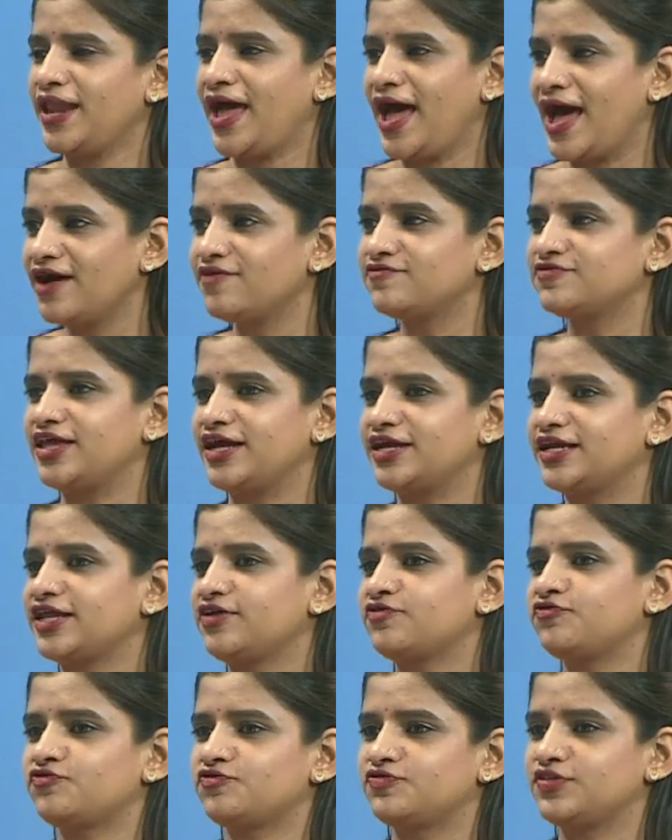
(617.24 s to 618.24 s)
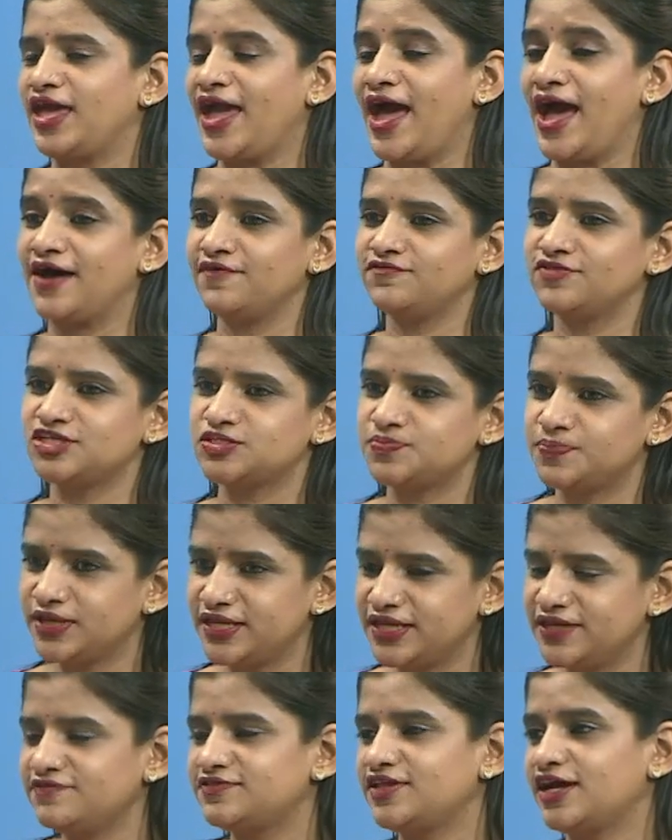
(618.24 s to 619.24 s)
have, that if they have this
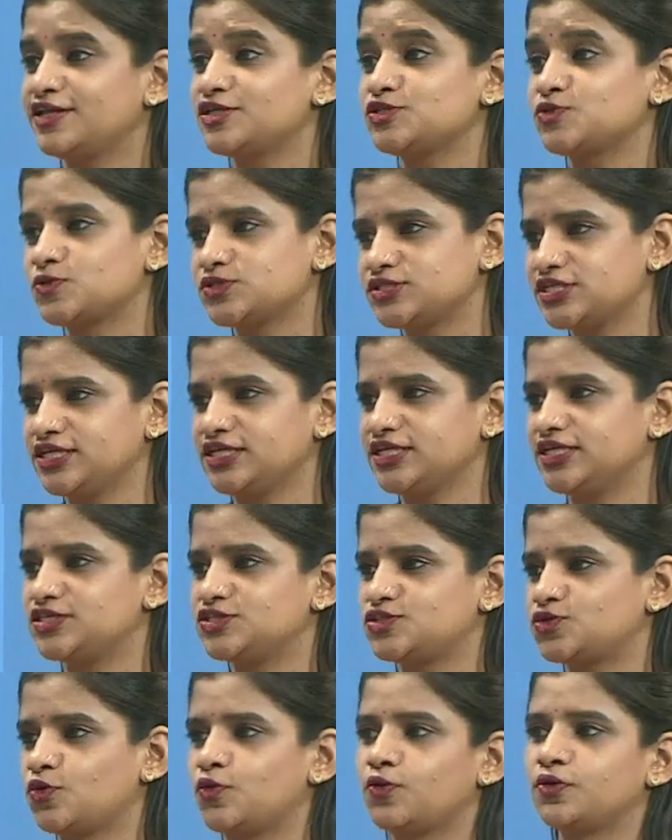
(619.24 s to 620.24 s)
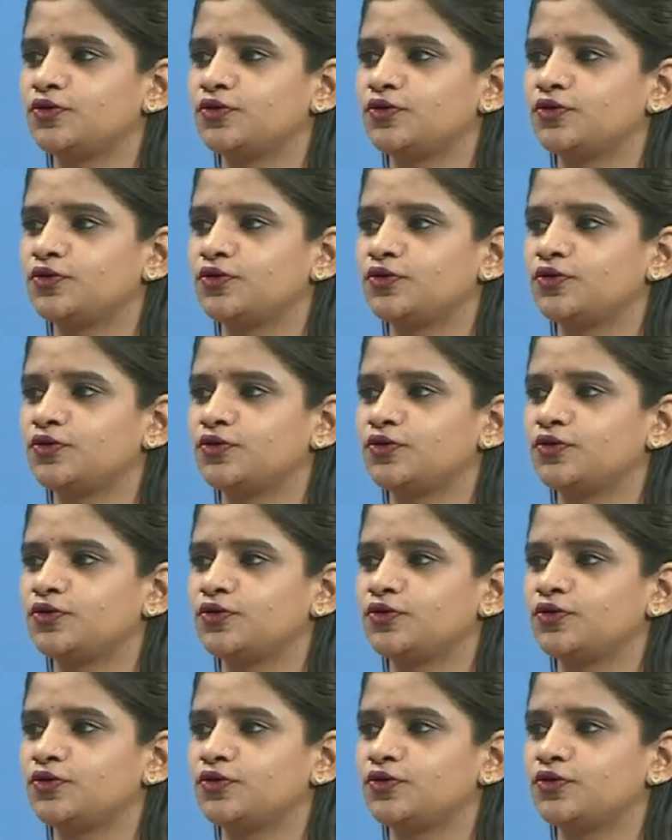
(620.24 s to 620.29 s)
belief, that is OCD. So,